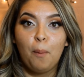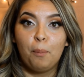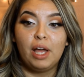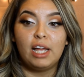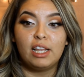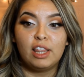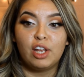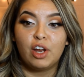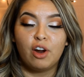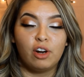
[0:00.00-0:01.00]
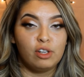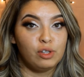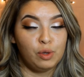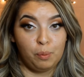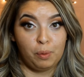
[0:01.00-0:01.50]
but they are
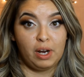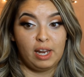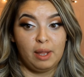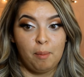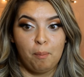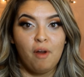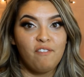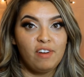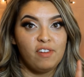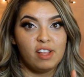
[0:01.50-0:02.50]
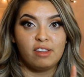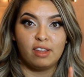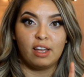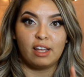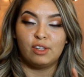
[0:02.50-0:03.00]
so pretty. Perfect for this
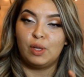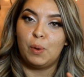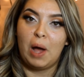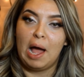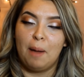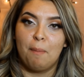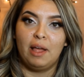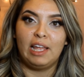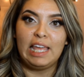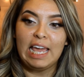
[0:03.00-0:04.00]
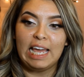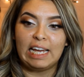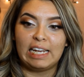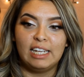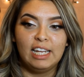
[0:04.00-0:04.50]
look. So
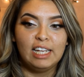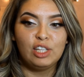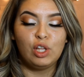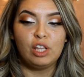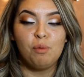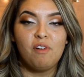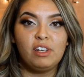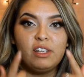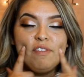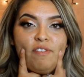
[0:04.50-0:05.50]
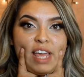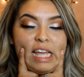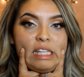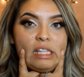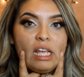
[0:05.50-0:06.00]
yeah. So let's move on to the
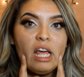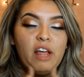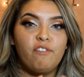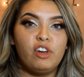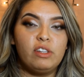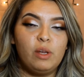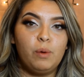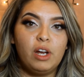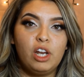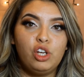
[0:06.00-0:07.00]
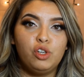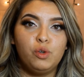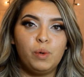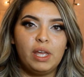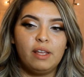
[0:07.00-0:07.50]
face. First thing we're going to
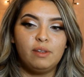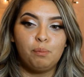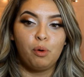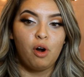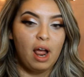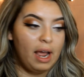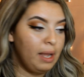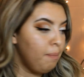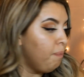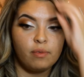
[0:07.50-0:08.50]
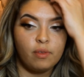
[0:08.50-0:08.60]
do is prime.